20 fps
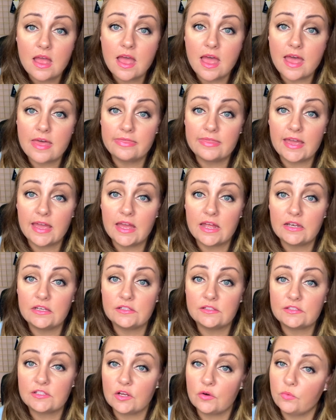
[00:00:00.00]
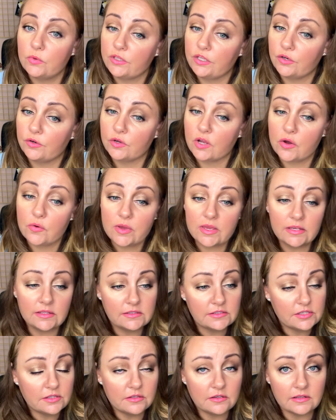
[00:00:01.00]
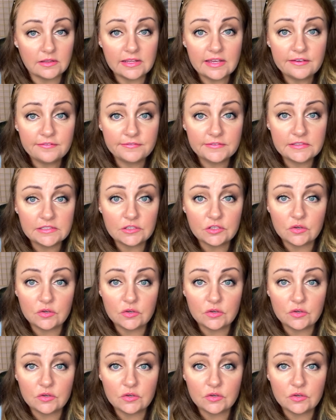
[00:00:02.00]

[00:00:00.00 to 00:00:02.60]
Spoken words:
And then, so when you're going to the lift,